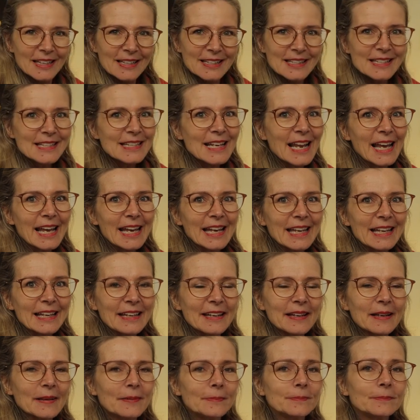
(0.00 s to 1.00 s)

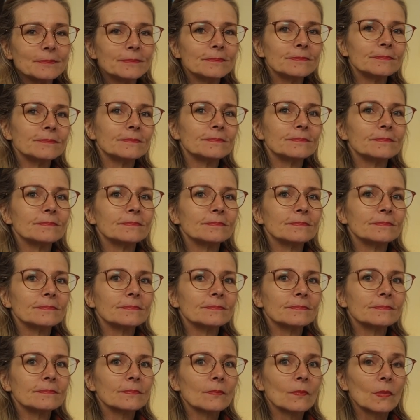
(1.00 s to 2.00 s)
knee?
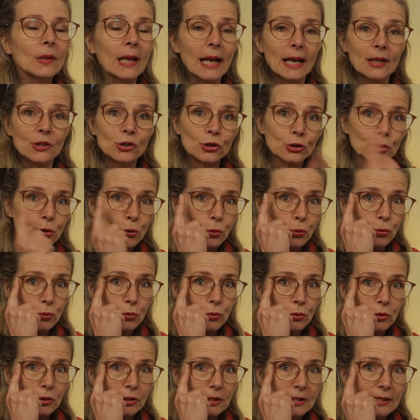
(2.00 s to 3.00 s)
Can
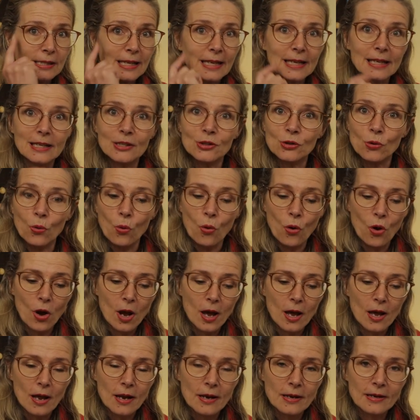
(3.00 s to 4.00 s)
you see
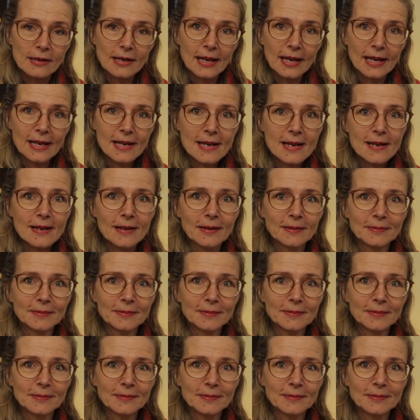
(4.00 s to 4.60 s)
your knee?